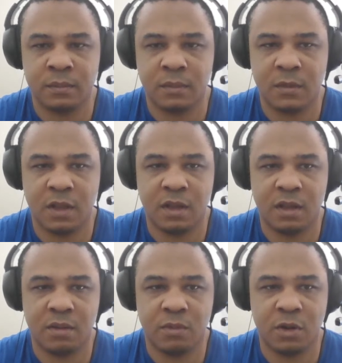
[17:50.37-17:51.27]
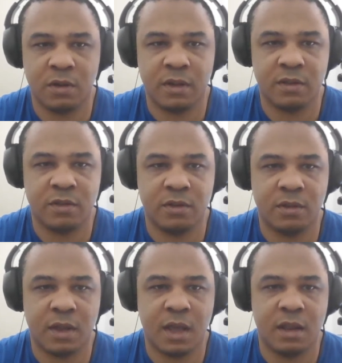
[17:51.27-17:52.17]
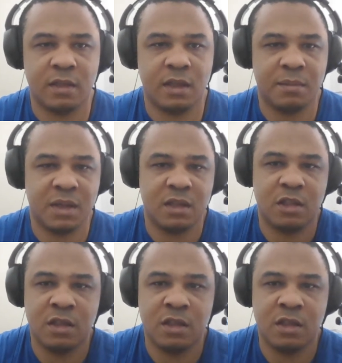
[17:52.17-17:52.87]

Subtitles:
and we're going to edit the image.